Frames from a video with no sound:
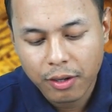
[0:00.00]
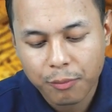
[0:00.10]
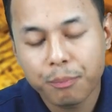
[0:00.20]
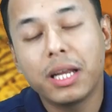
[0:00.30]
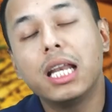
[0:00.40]

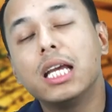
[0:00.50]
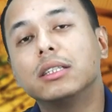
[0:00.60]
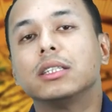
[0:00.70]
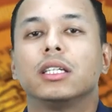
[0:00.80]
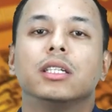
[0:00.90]
billion
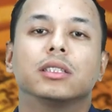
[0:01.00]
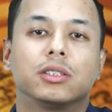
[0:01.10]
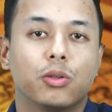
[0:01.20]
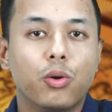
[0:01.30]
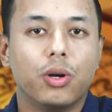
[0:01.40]
years
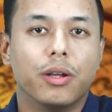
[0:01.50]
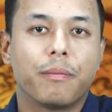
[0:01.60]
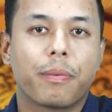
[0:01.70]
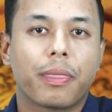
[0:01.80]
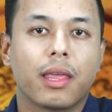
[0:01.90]
old,
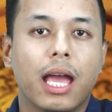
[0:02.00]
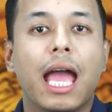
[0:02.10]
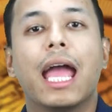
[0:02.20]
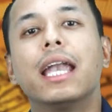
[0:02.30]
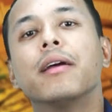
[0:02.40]

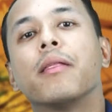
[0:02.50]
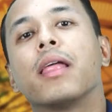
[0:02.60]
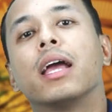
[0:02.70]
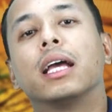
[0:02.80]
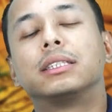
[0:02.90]
and
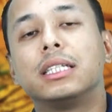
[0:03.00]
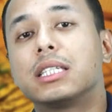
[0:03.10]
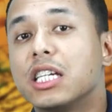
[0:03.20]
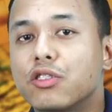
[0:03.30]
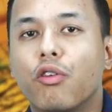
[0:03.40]
since
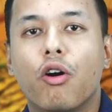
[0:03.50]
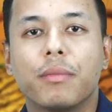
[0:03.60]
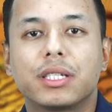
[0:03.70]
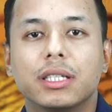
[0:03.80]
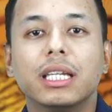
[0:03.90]
its
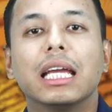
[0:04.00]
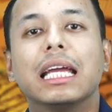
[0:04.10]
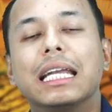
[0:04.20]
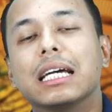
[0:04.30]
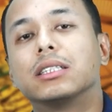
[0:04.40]
formation
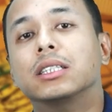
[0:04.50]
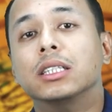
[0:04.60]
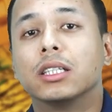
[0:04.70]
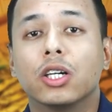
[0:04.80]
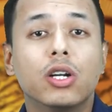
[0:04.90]
it has
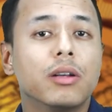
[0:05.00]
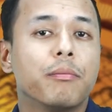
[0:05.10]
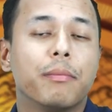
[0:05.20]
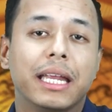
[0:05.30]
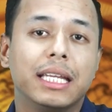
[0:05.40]
undergone
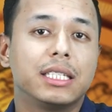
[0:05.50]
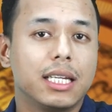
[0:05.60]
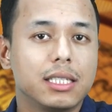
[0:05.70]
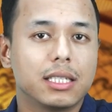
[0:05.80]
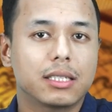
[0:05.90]
many
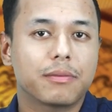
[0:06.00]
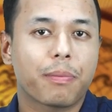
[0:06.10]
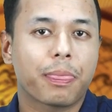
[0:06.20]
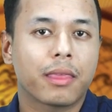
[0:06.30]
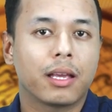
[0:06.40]
changes.
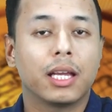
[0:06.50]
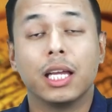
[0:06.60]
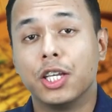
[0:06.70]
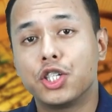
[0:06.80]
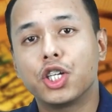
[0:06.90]

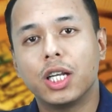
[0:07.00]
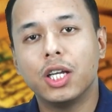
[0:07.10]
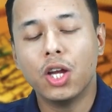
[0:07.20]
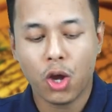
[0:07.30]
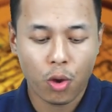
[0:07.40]
Initially,
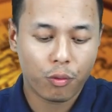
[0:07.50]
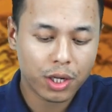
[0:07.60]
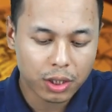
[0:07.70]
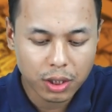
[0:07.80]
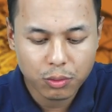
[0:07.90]
when
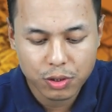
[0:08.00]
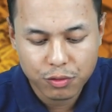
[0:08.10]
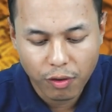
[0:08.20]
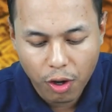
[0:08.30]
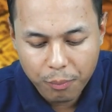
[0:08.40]
earth was
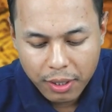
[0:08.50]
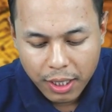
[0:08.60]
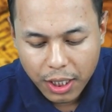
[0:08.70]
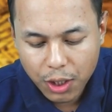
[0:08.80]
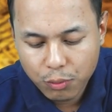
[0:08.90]
formed,
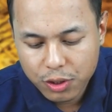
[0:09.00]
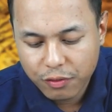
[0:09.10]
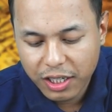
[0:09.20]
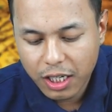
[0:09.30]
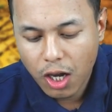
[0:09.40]
it was
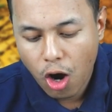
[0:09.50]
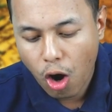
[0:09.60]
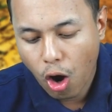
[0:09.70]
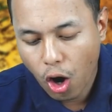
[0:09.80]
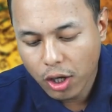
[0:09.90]
very
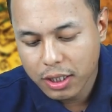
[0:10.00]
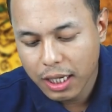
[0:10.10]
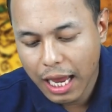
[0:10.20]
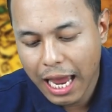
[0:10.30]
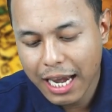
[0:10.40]
hot
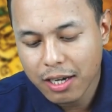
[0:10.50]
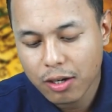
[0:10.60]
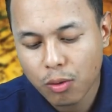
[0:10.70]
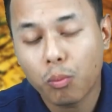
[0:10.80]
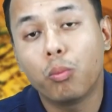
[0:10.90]
and
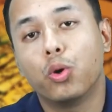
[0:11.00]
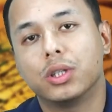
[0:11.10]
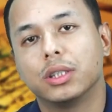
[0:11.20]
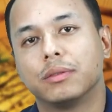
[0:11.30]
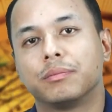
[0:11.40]
molten,